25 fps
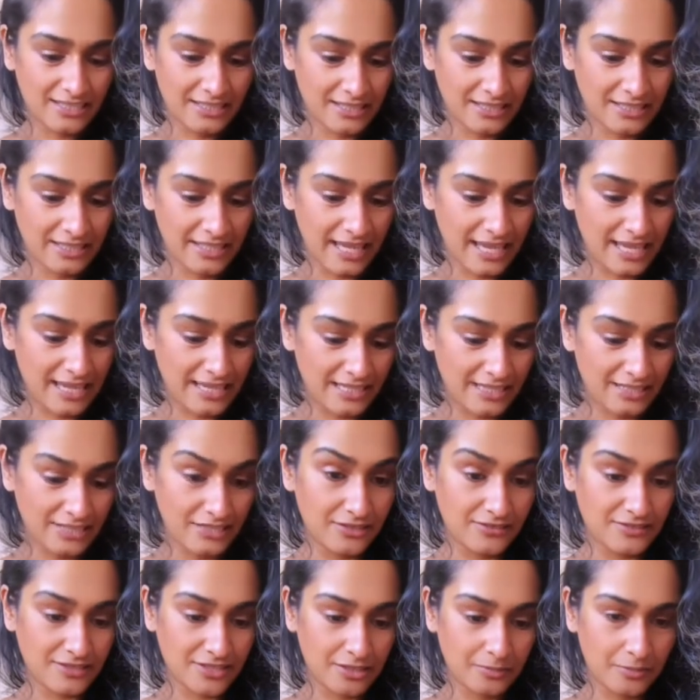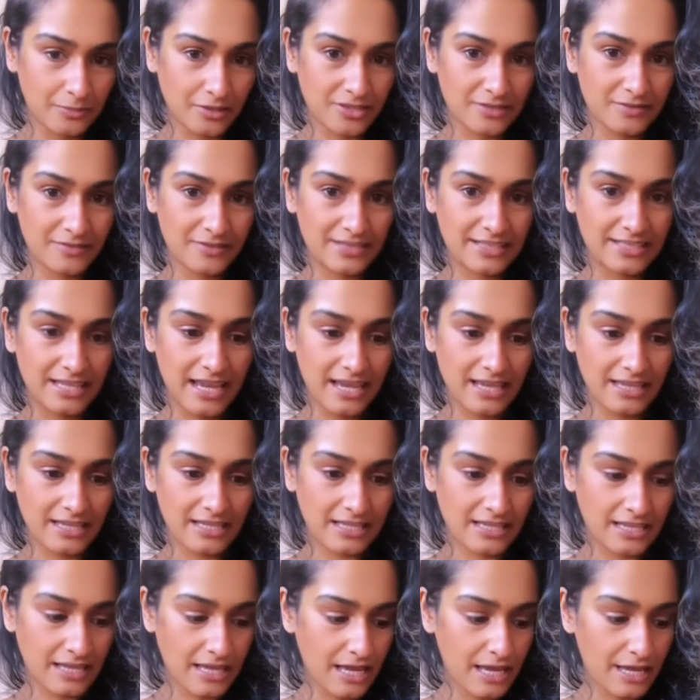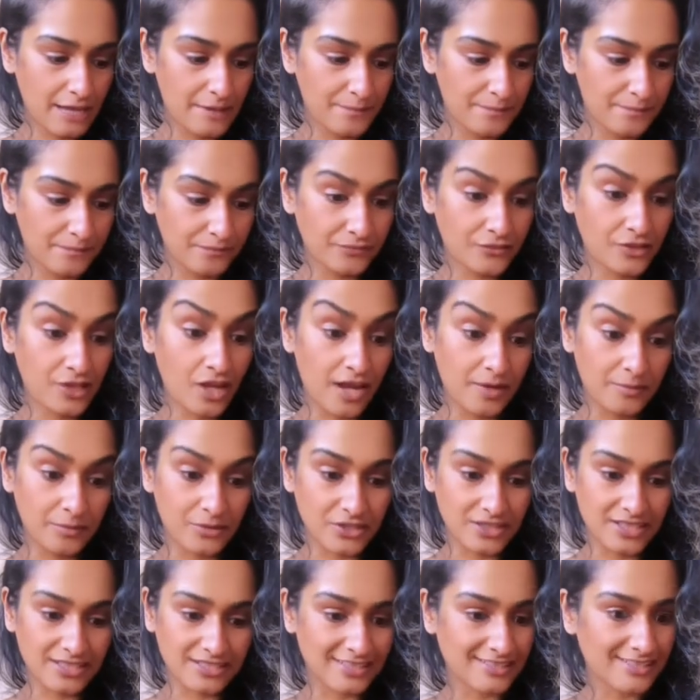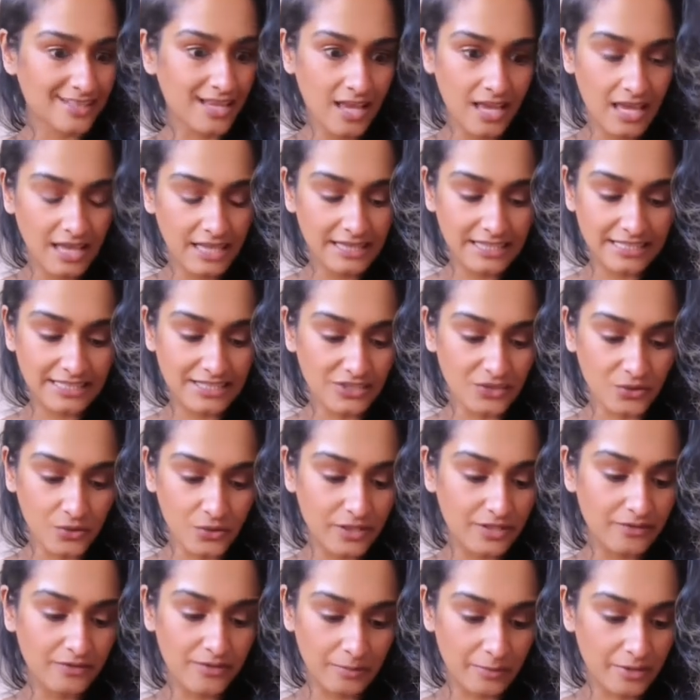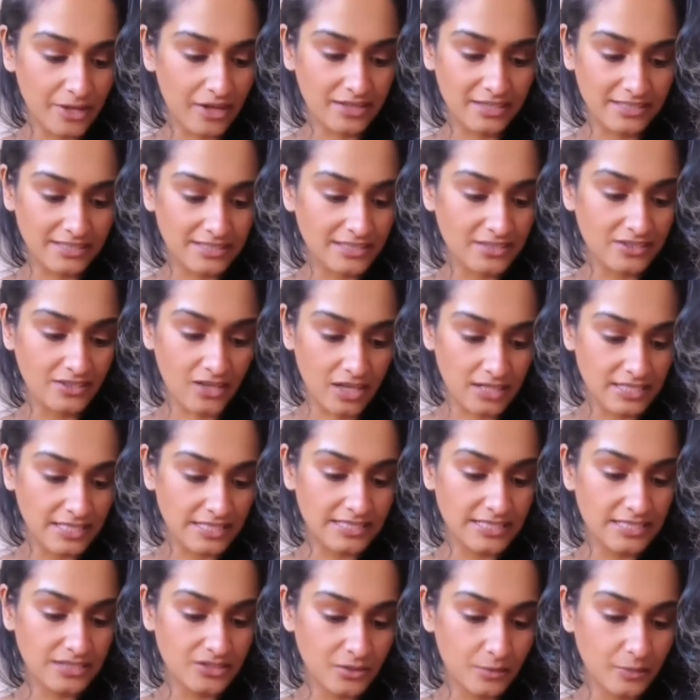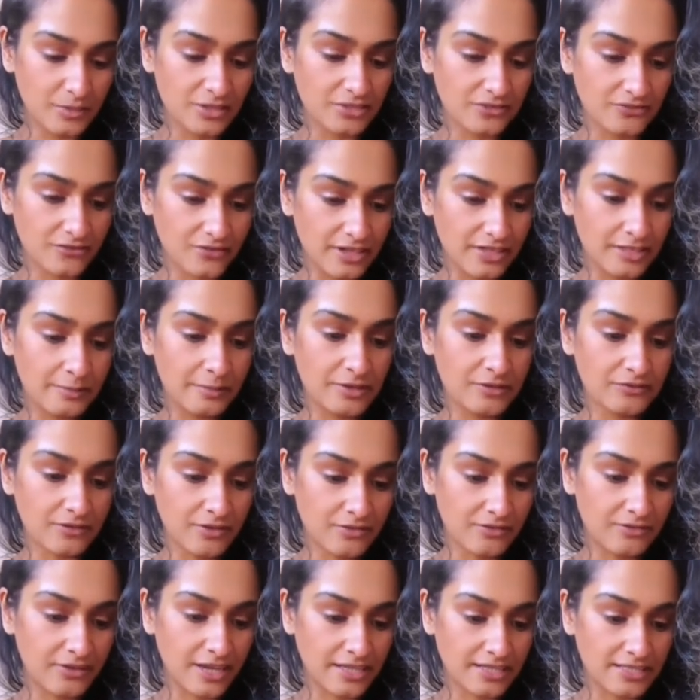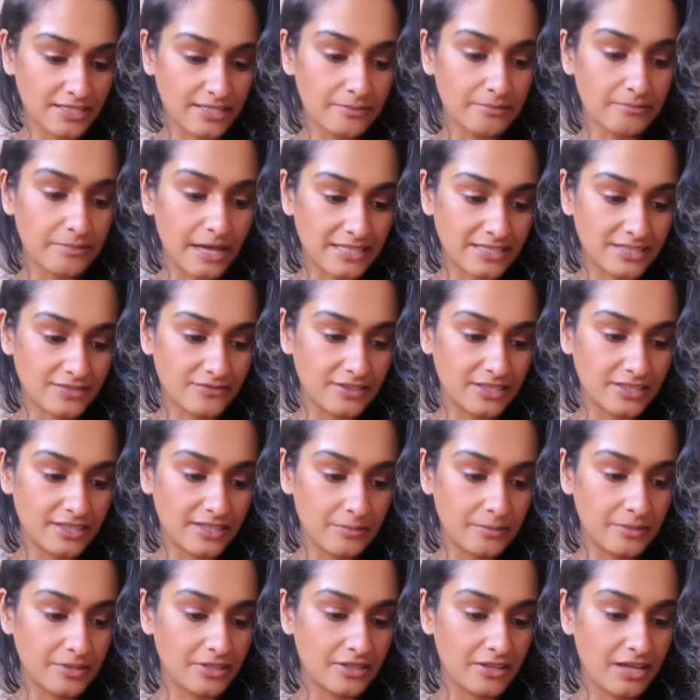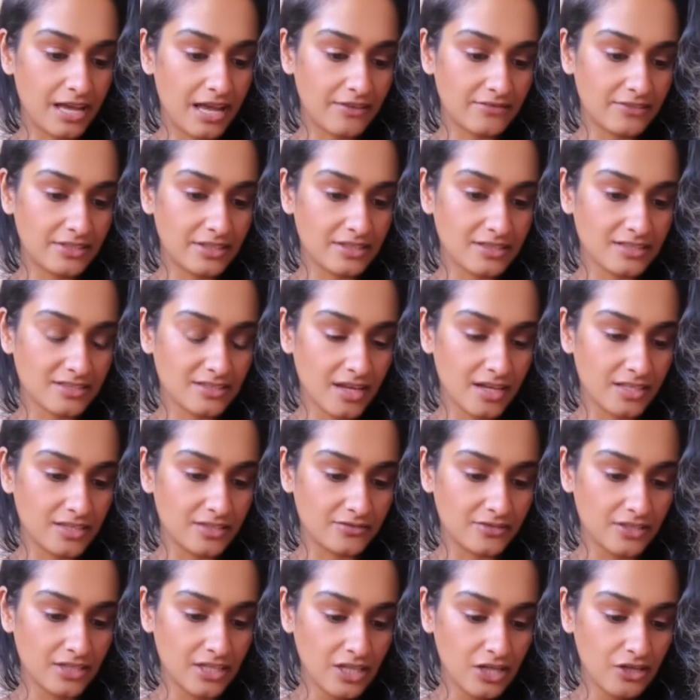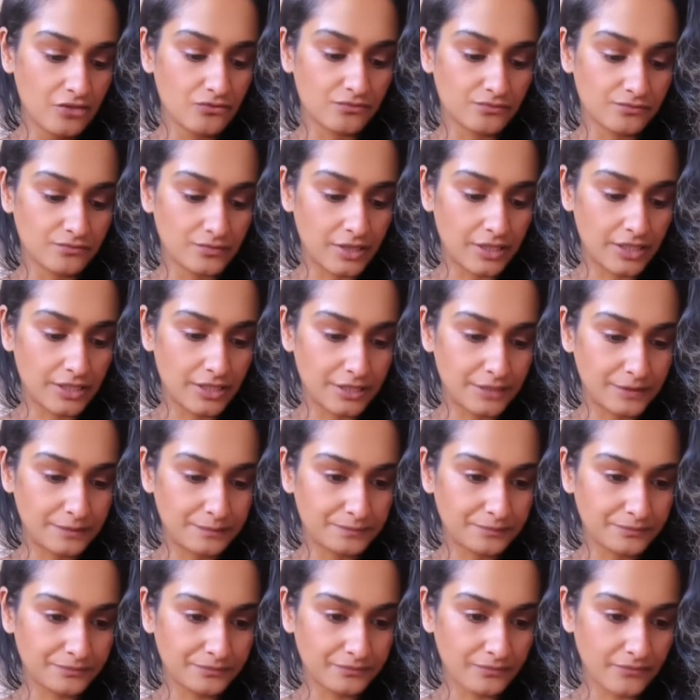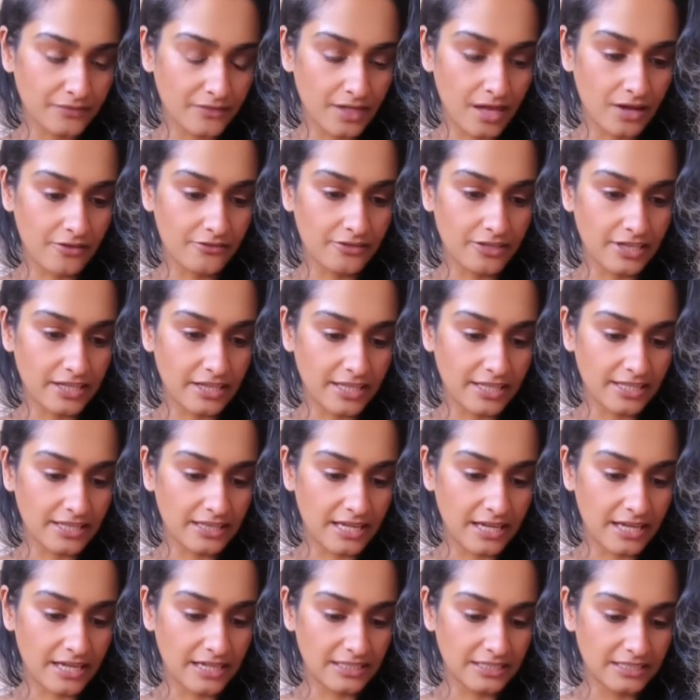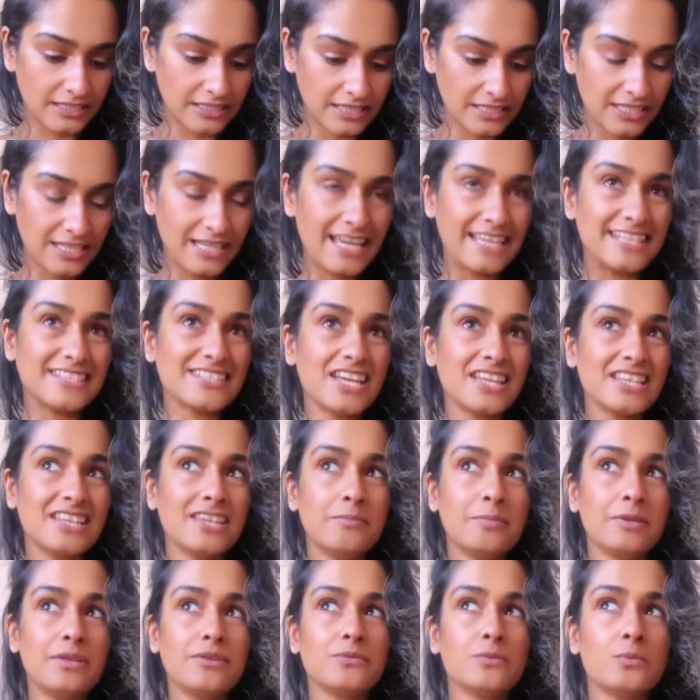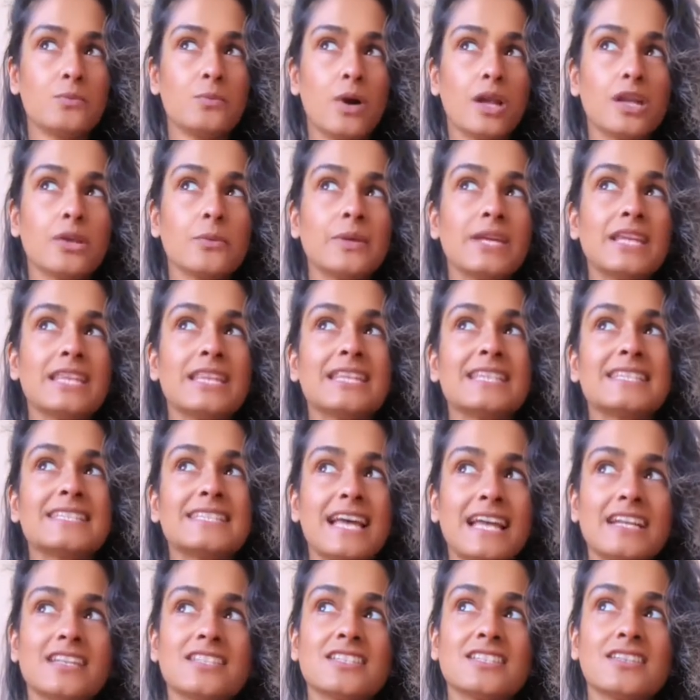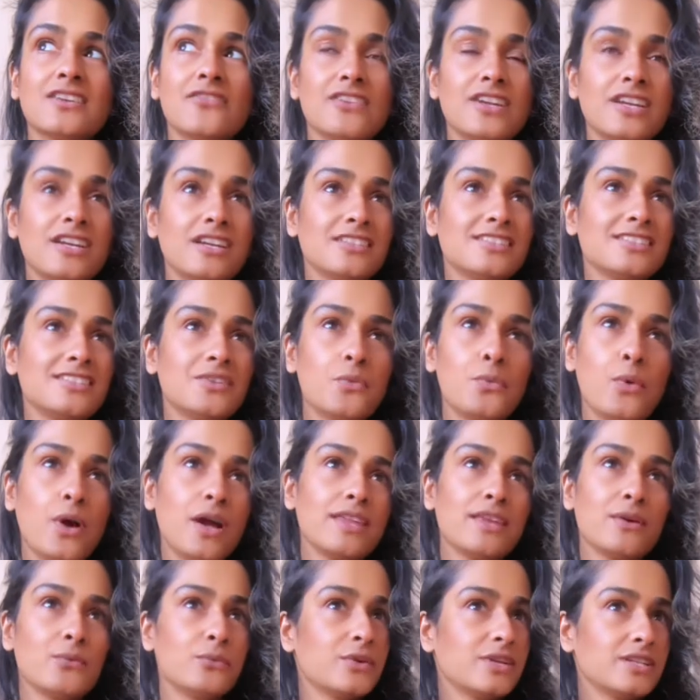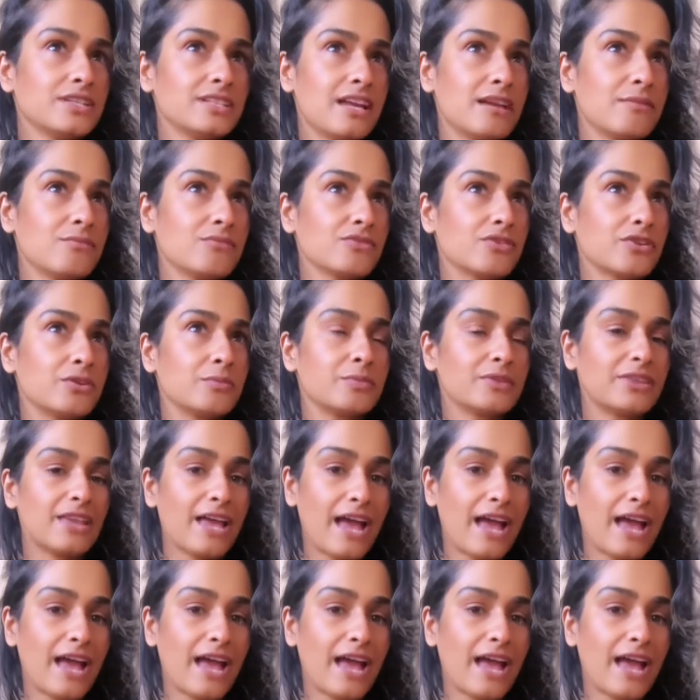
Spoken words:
Okay, Lovers at the bottom of the deck. High Priestess. This is all giving behind the scenes. Honestly, someone has really been reflecting massively. They've been having this kind of, I feel like it's like they've been wallowing in the sadness of it. I don't know why that word came through, but